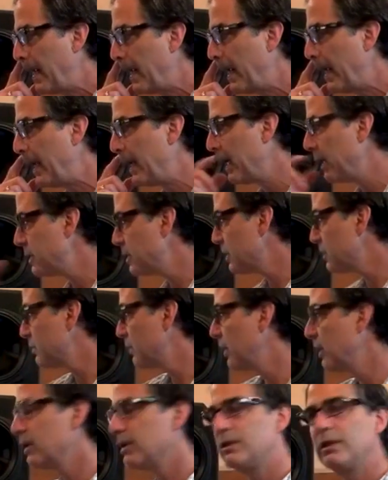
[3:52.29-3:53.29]
And I just
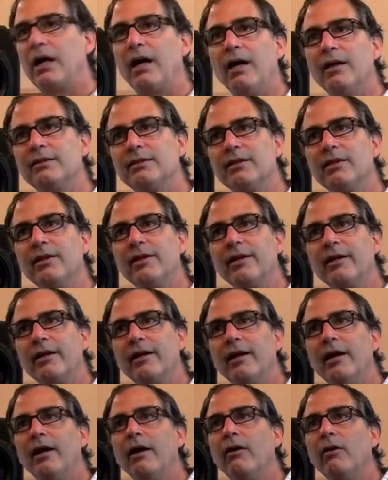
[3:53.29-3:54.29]
run a Toslink
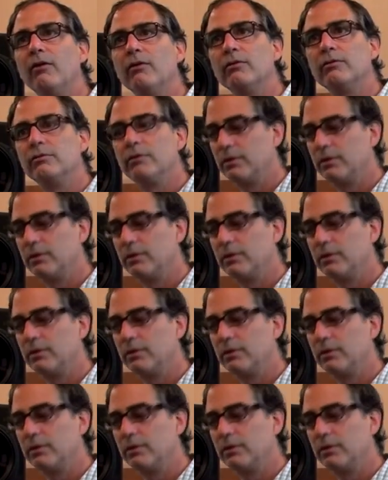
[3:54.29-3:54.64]
out